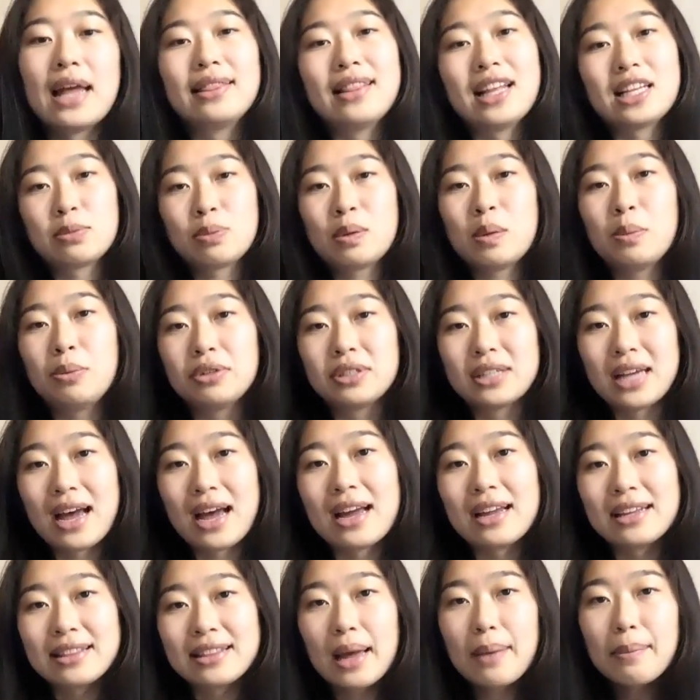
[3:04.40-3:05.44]
less people die.
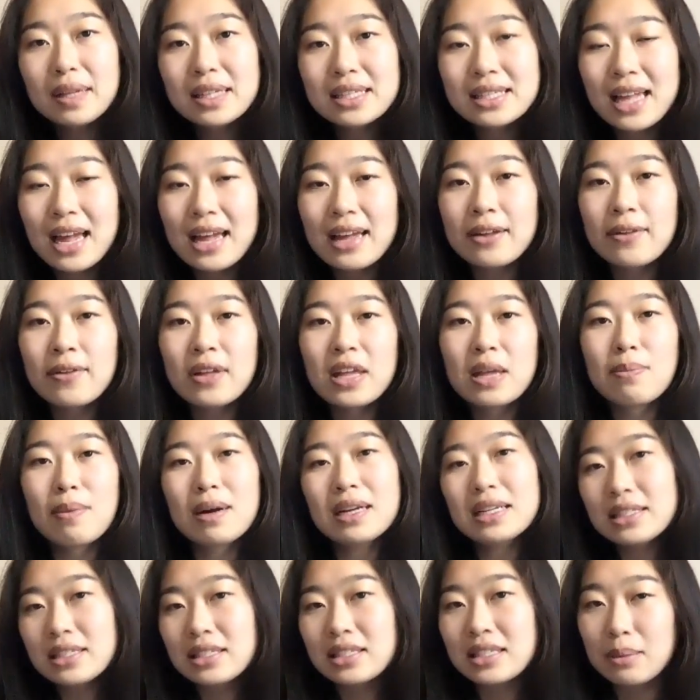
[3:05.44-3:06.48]
That means that it might
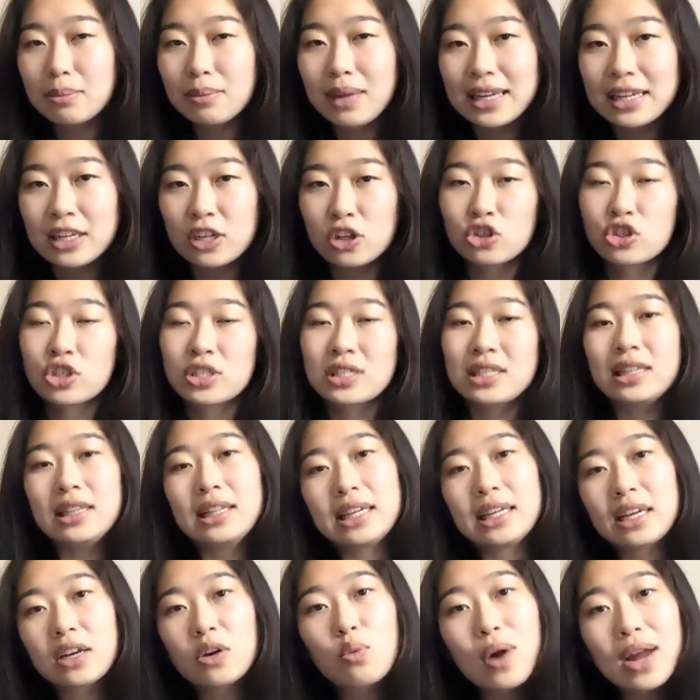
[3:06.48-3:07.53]
seem like you're just
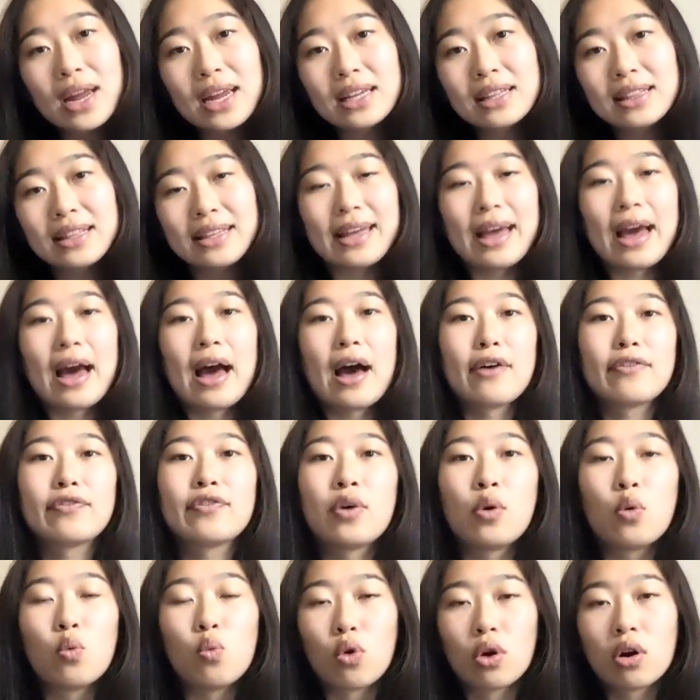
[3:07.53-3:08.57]
link weighing the AF
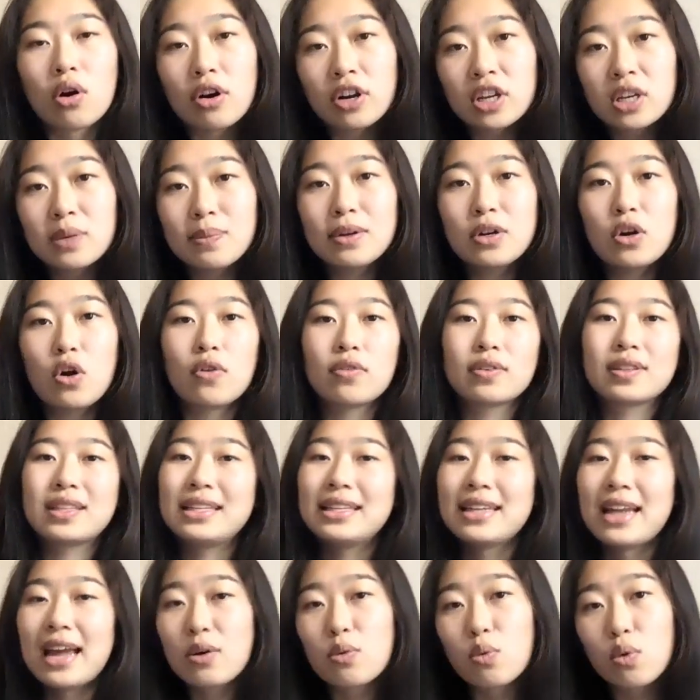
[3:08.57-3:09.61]
war argument over the
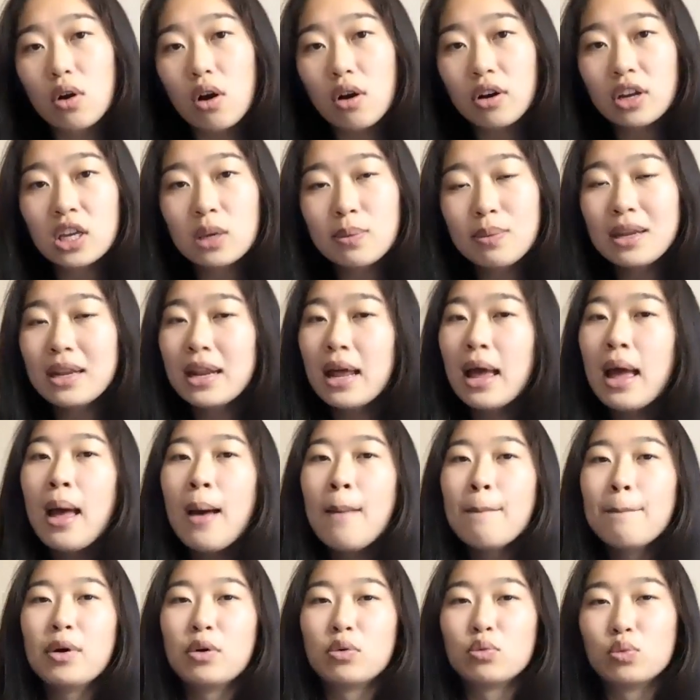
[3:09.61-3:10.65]
neg war argument,
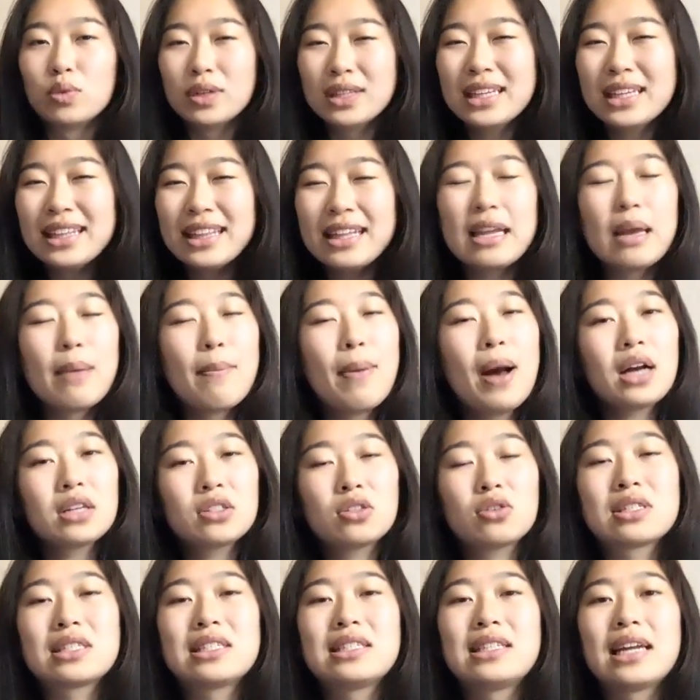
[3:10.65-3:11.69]
but really the impacts are
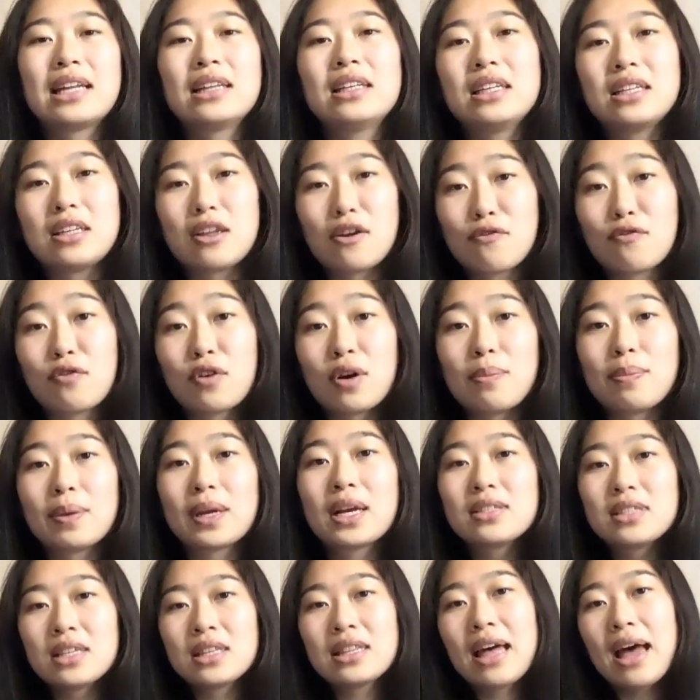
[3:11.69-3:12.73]
slightly different
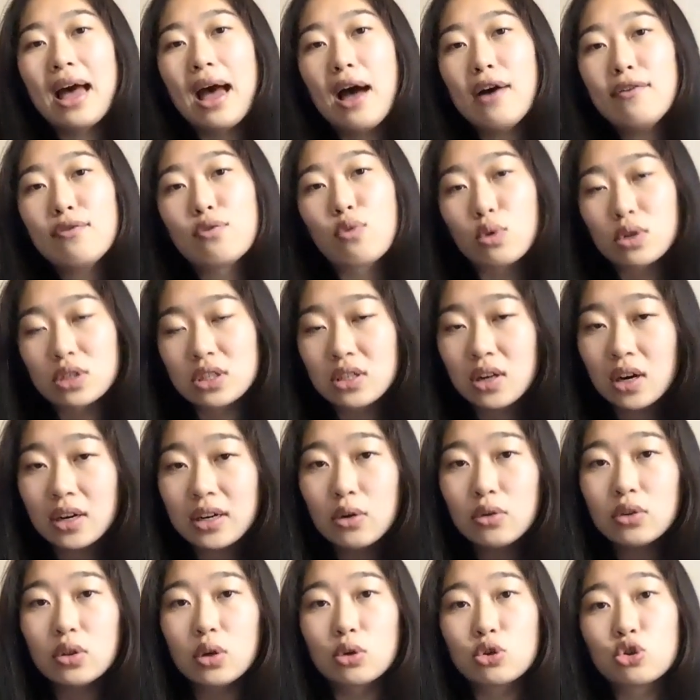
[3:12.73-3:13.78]
because in the AF war scenario,
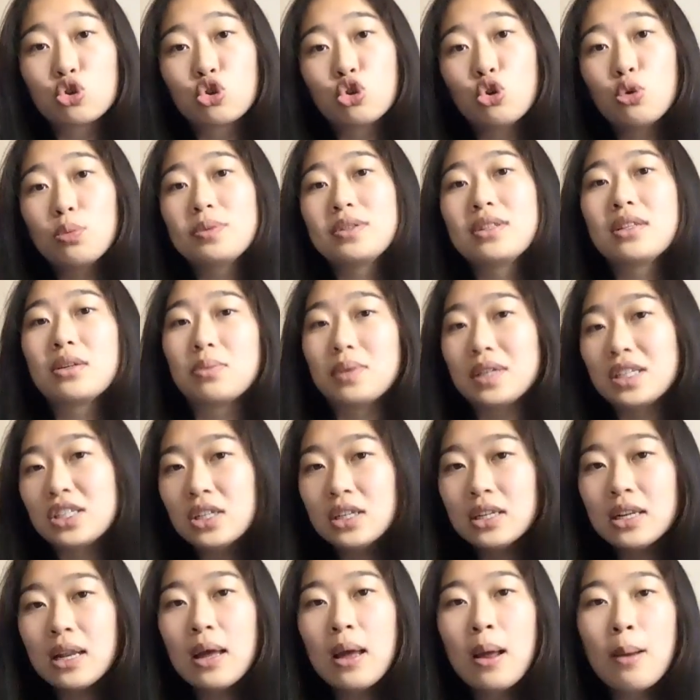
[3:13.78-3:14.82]
there are troops in the region
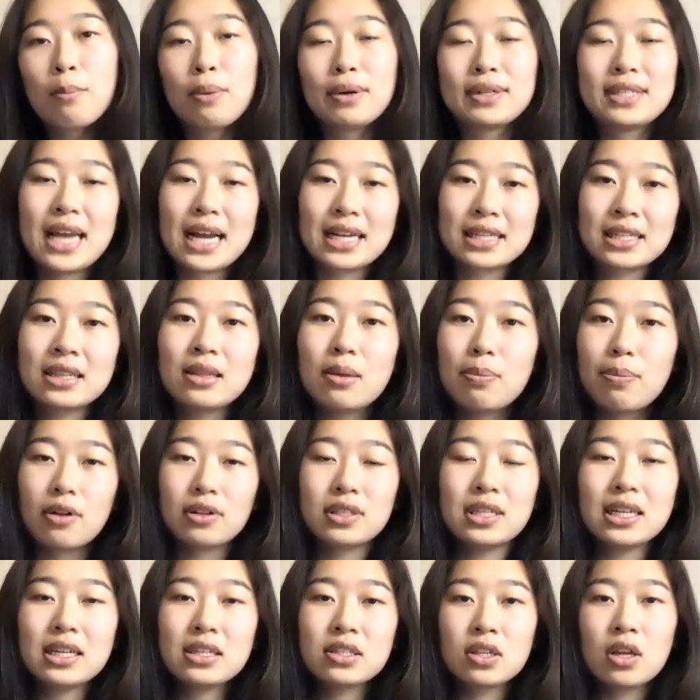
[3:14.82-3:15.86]
protecting the
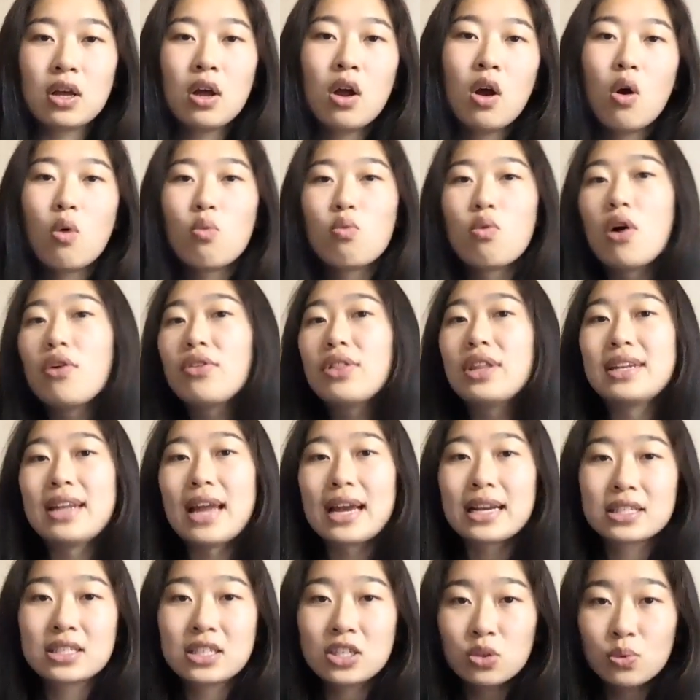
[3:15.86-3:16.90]
Baltics, while in the
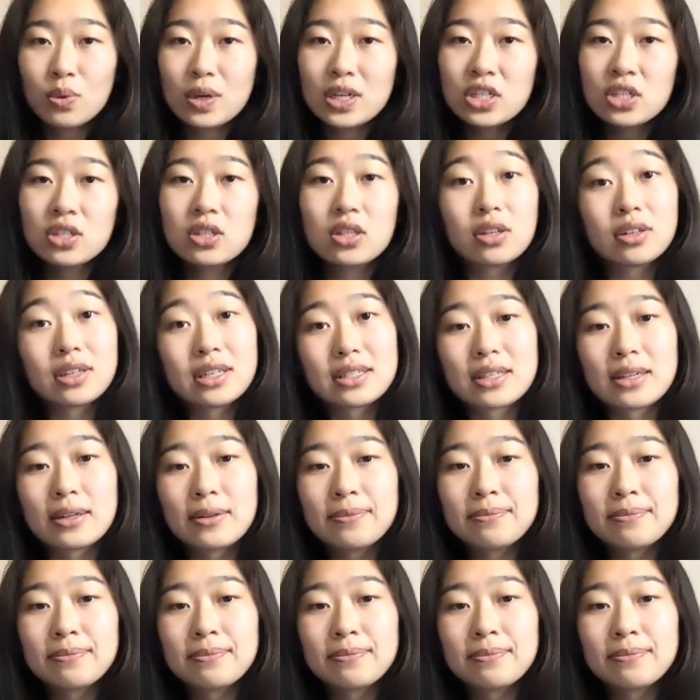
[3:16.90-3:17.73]
neg situation, there isn't.